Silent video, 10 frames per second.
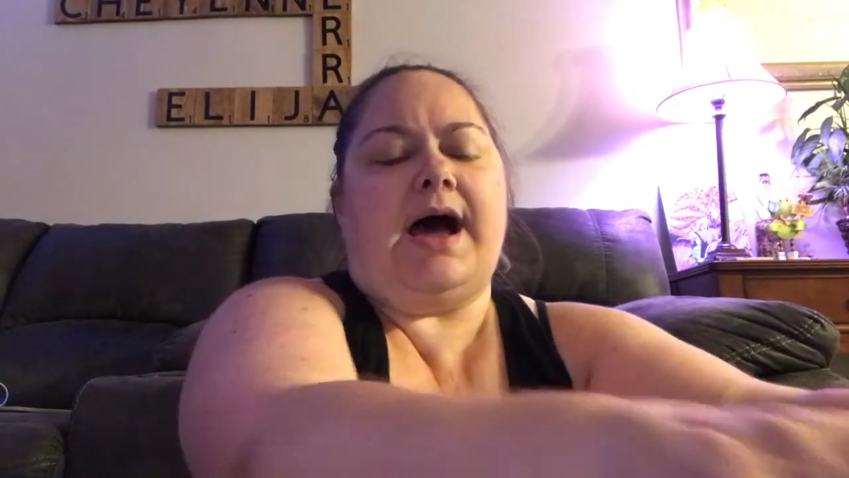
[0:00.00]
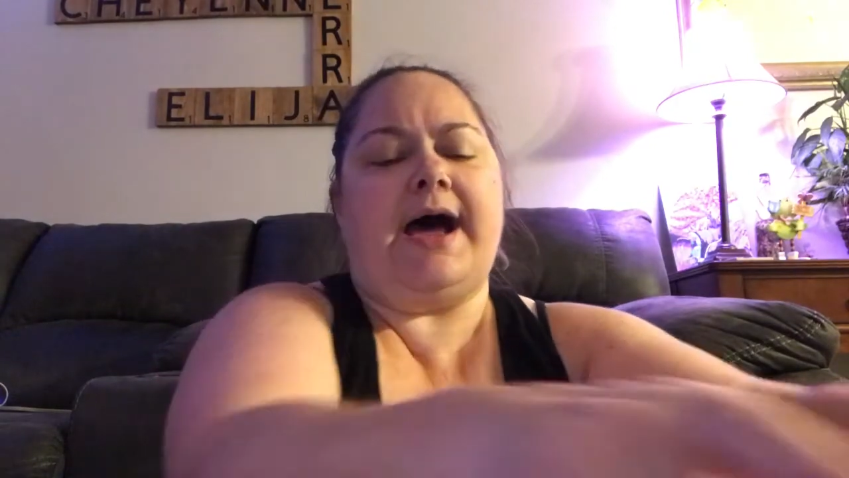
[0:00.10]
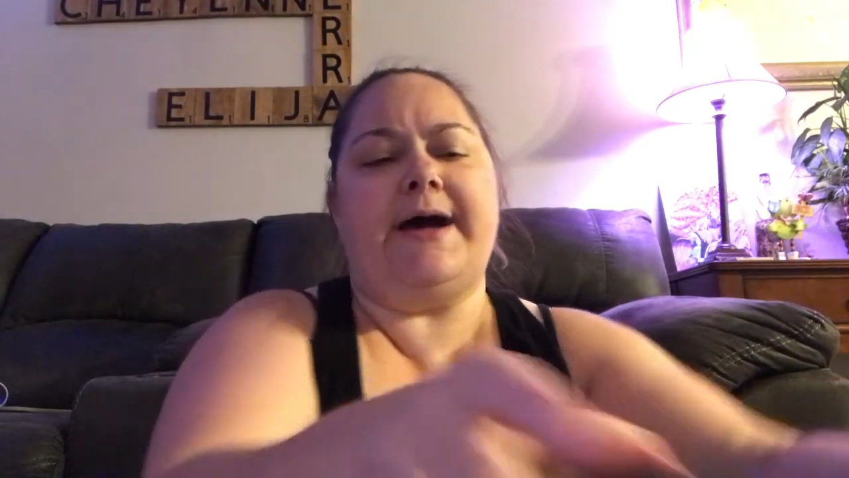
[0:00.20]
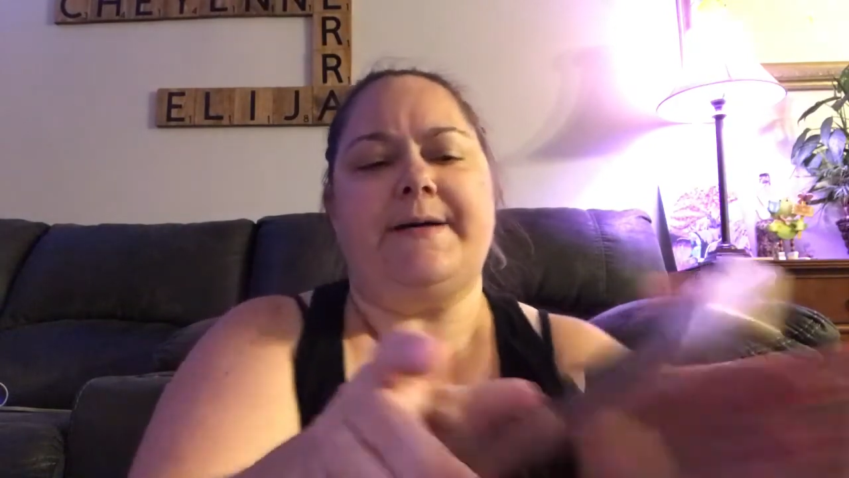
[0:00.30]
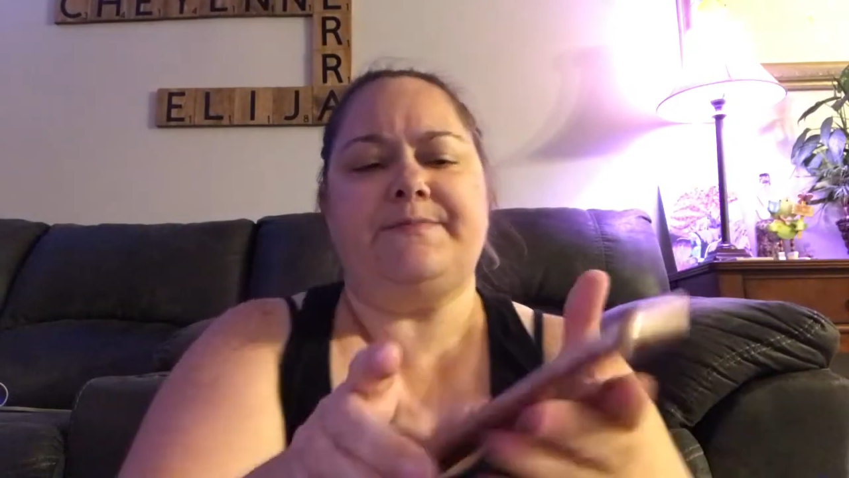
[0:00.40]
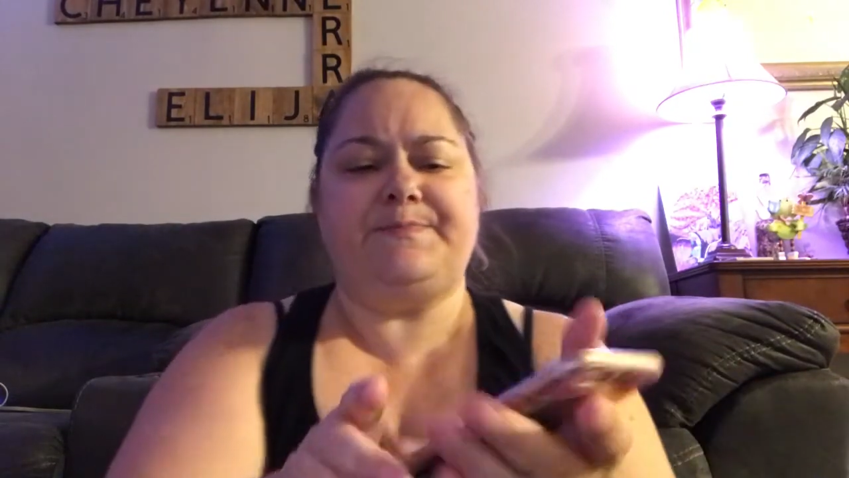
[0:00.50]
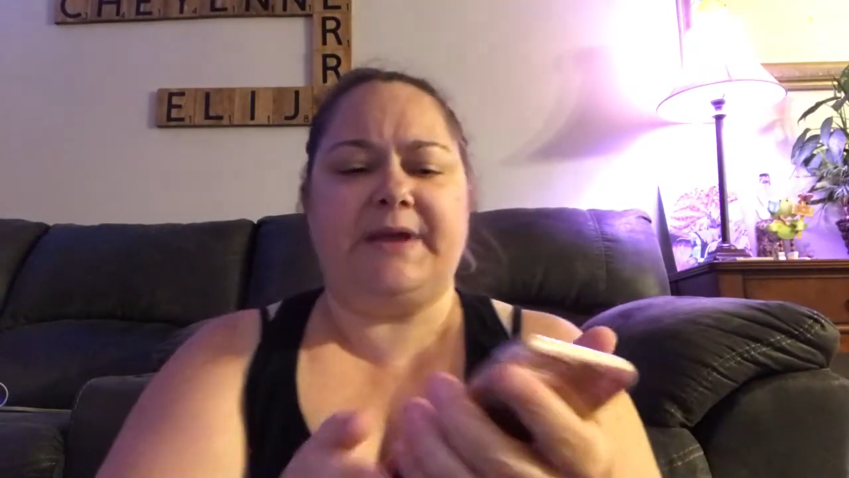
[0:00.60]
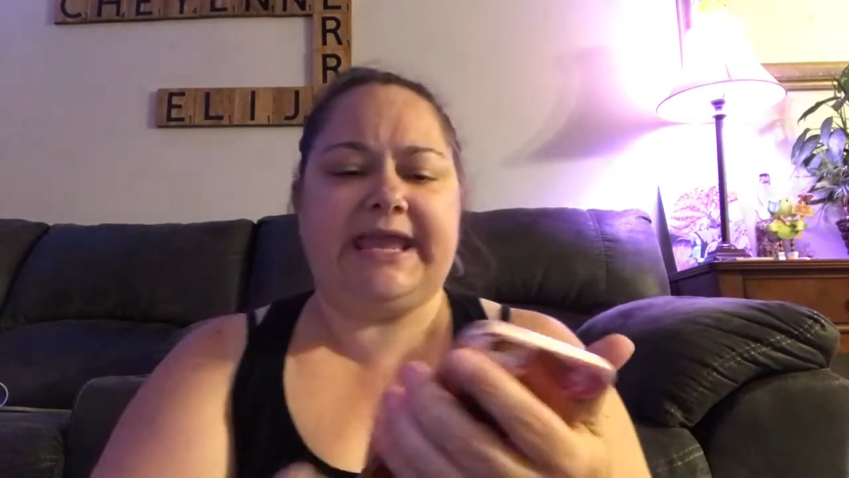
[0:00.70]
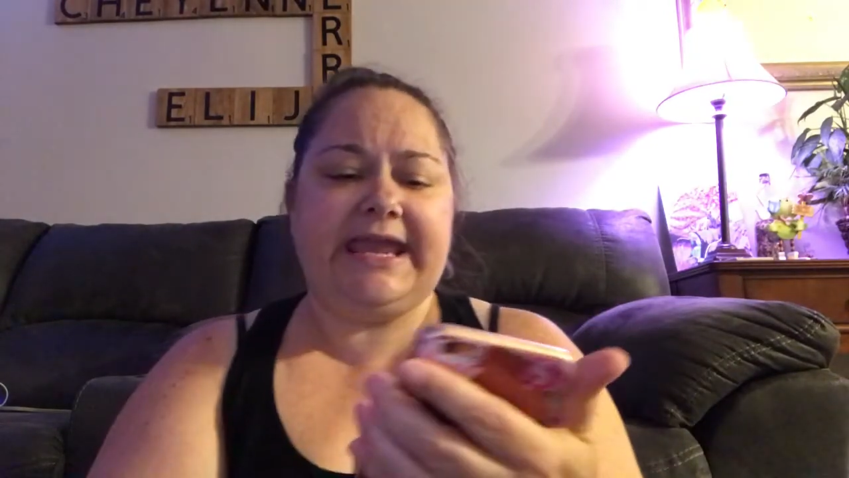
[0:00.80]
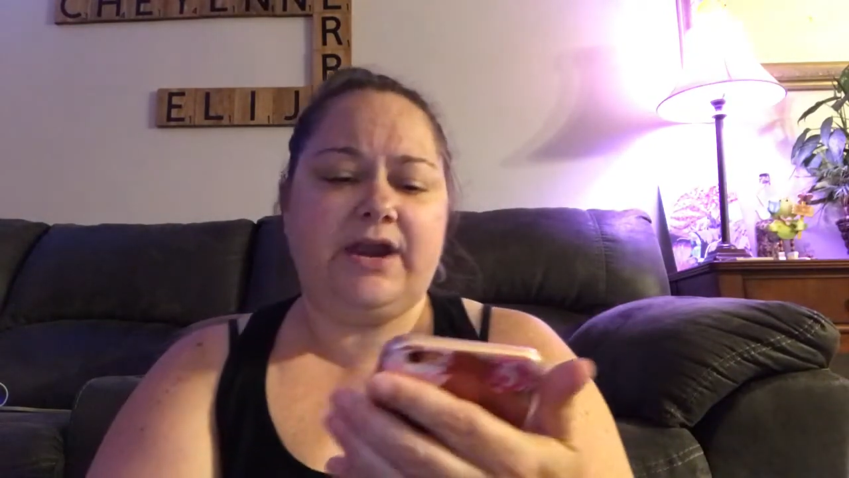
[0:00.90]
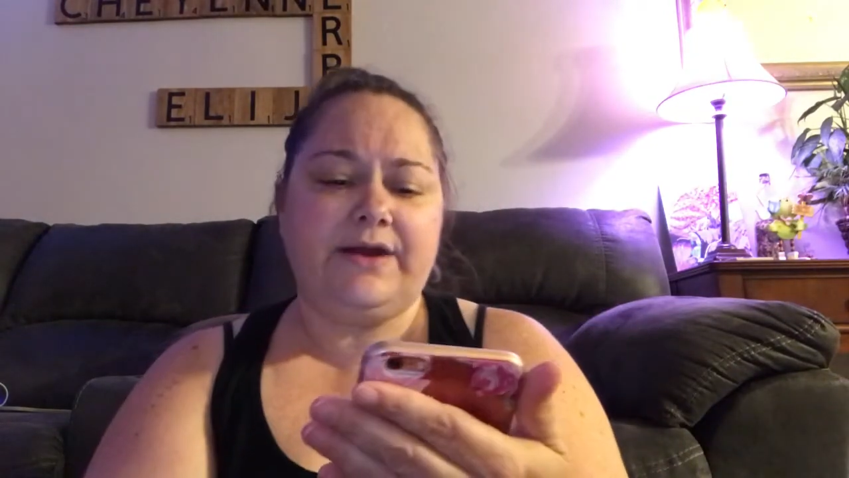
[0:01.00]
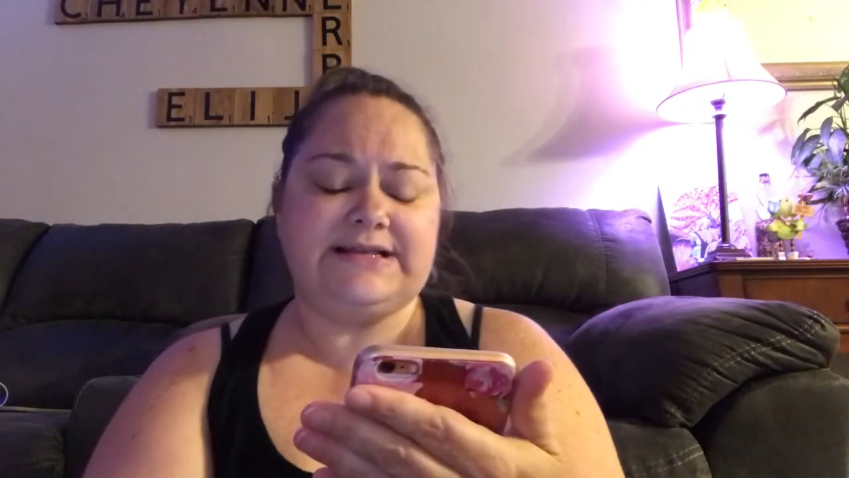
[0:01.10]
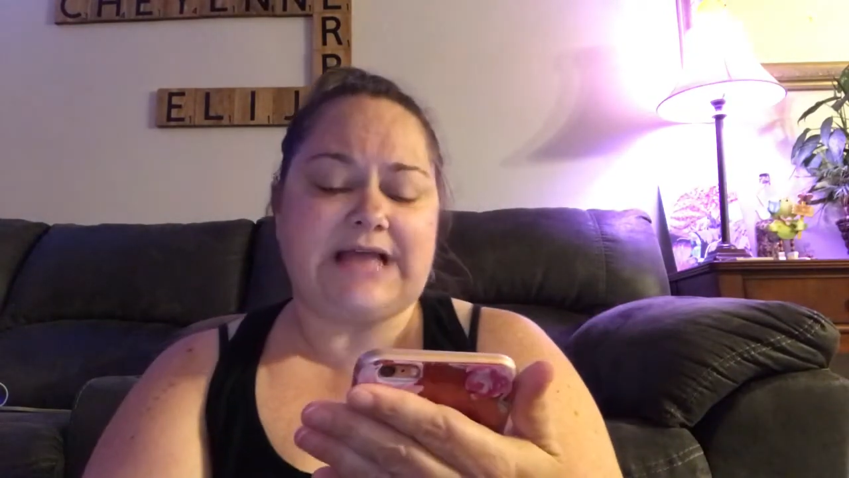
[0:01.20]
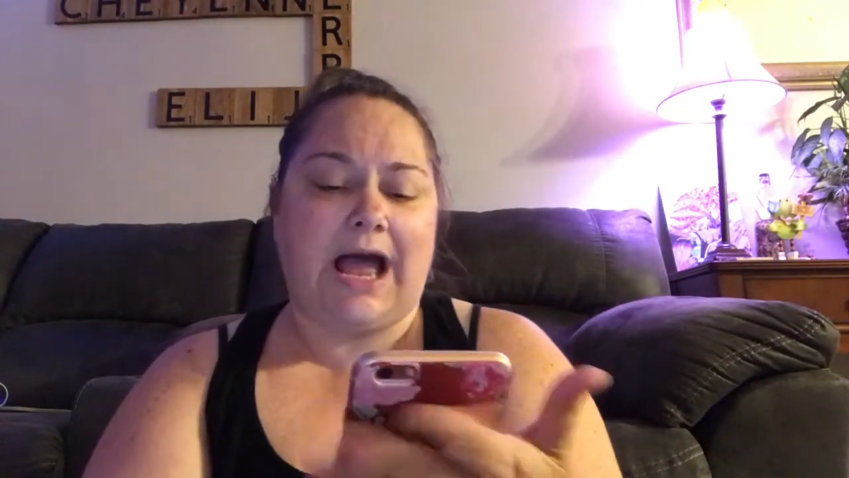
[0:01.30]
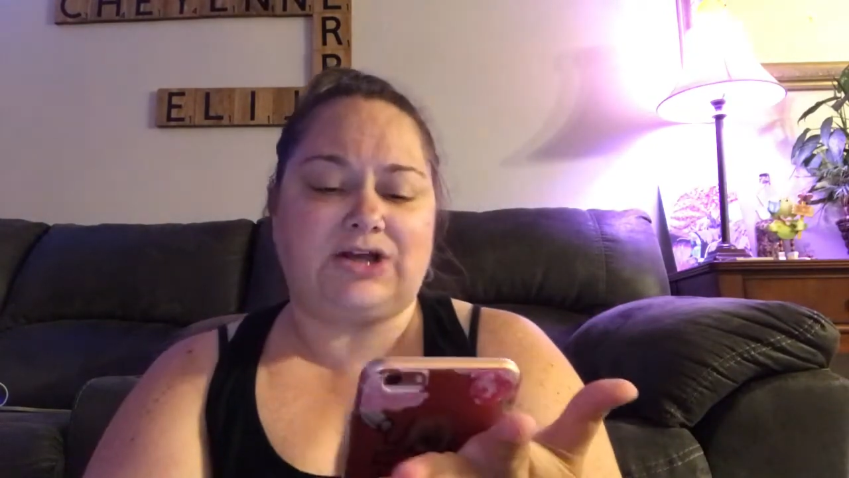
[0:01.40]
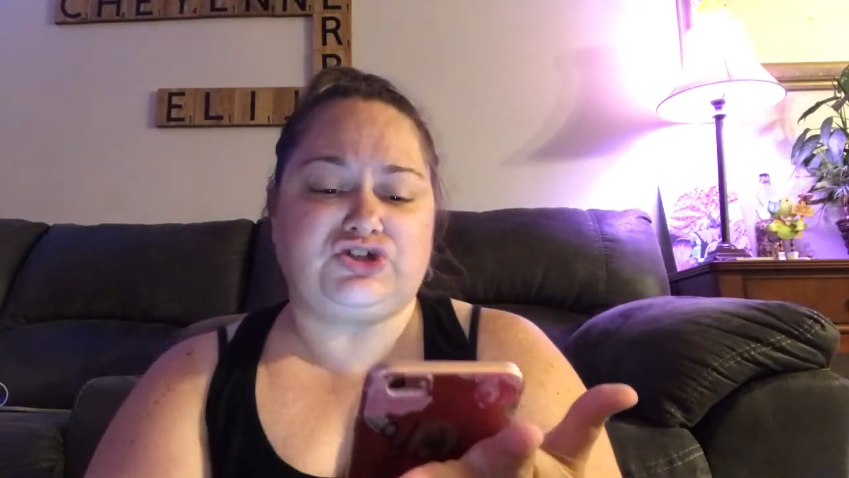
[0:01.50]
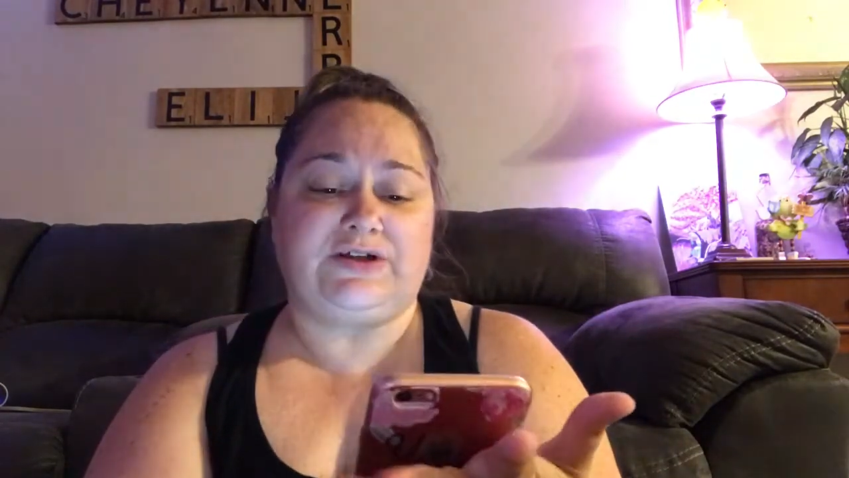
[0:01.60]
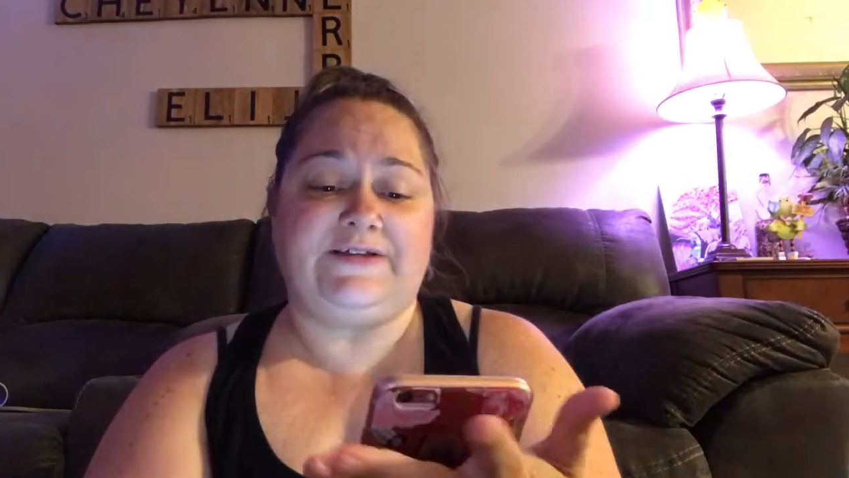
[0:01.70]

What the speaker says: But here is actually